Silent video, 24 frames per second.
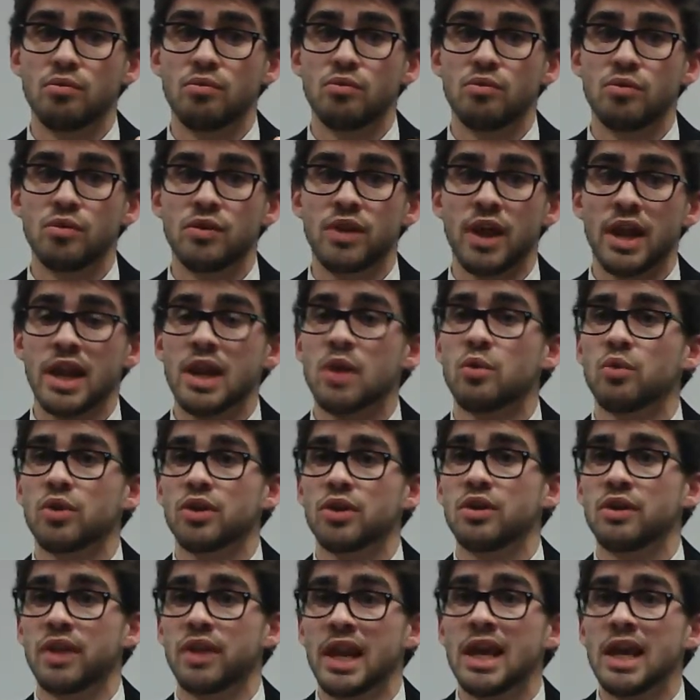he
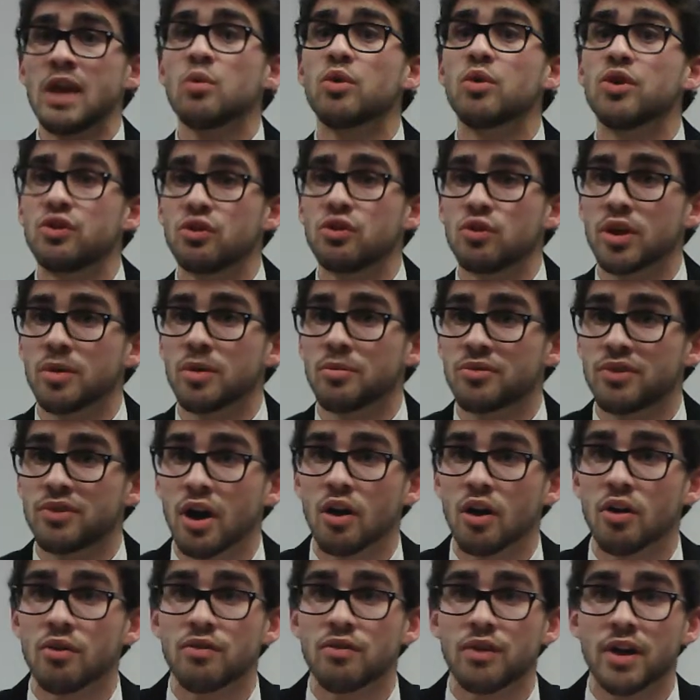would do
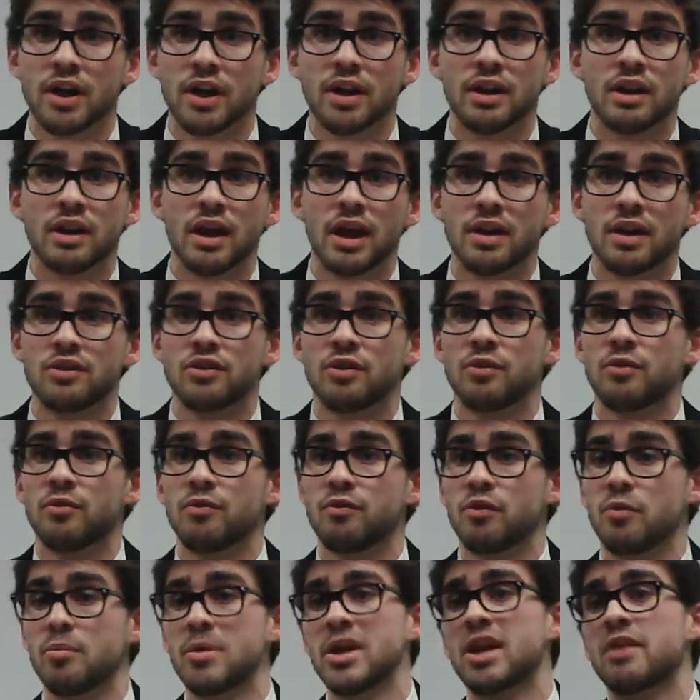himself,
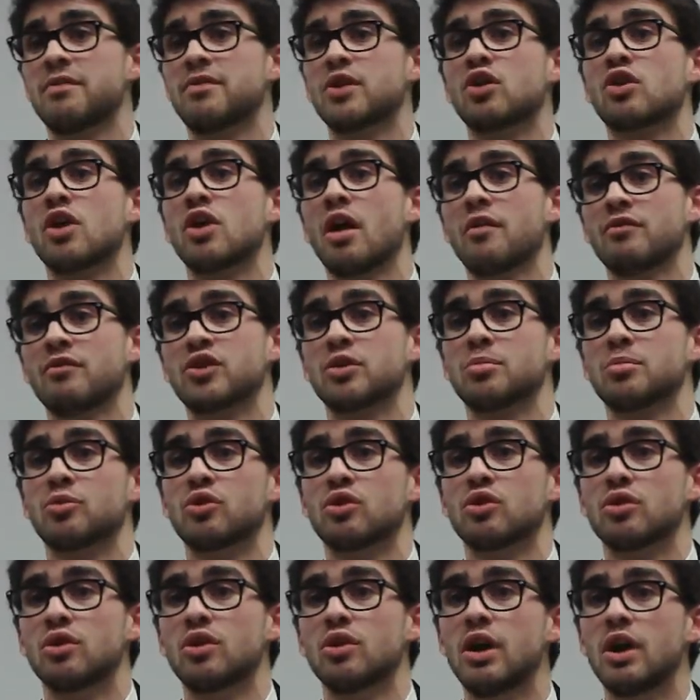and for me to feel
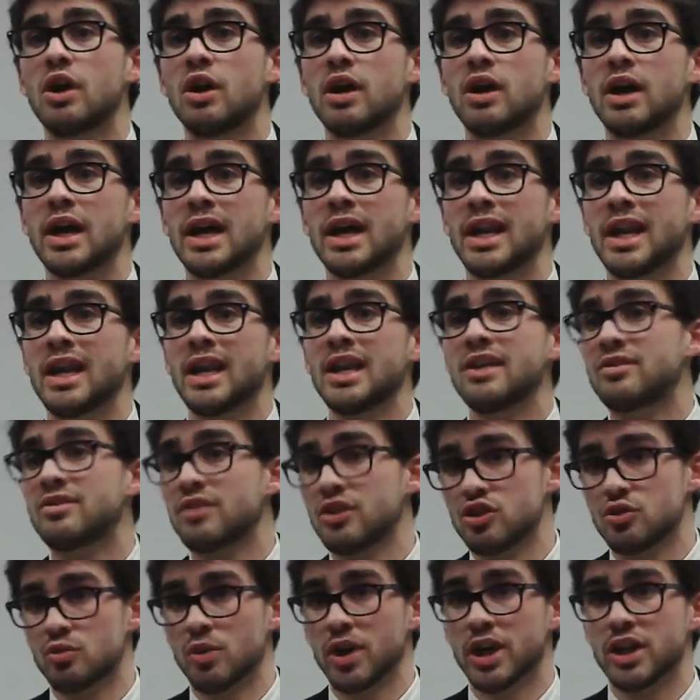comfortable in any
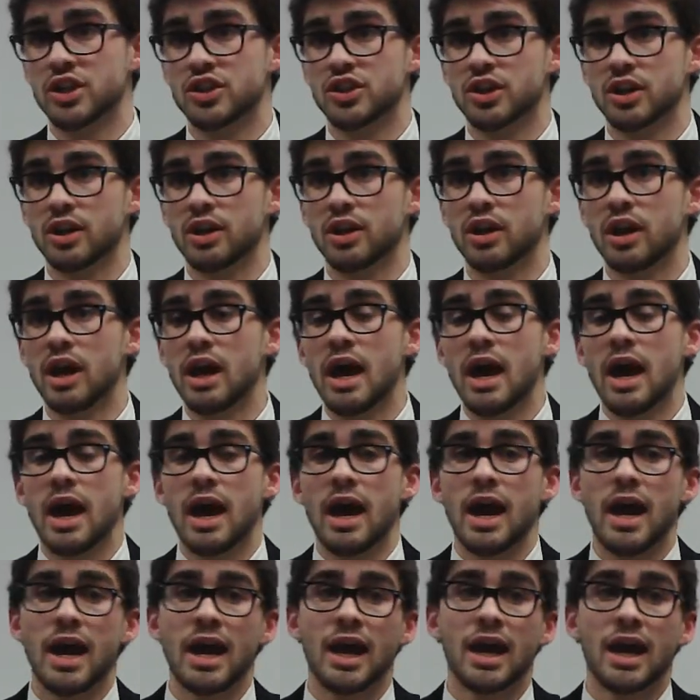situation.
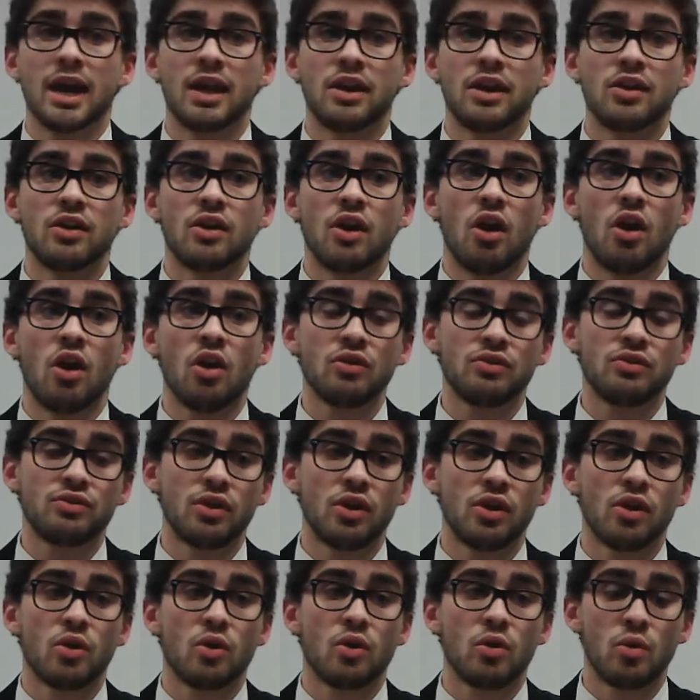And
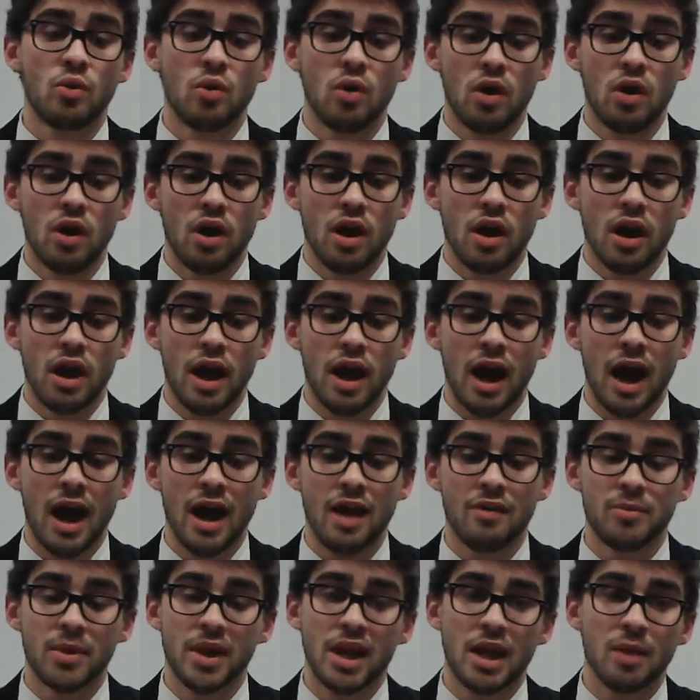also, I
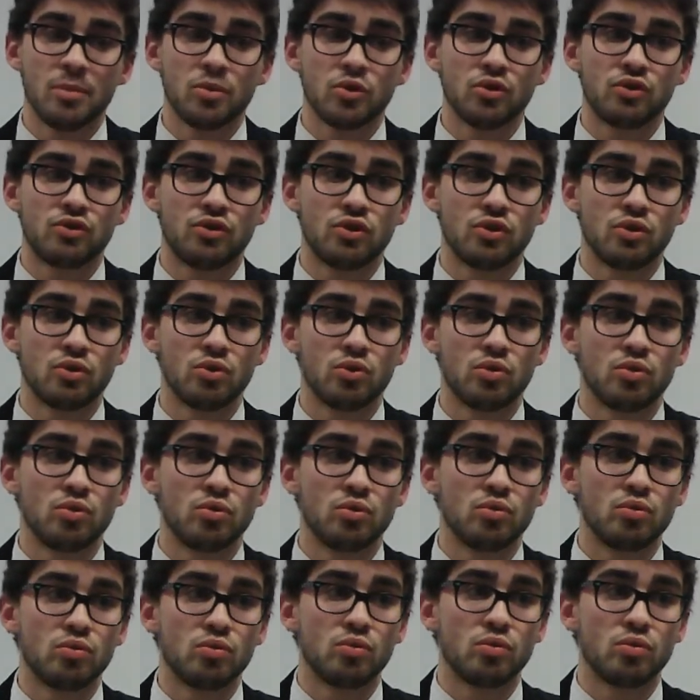have been able to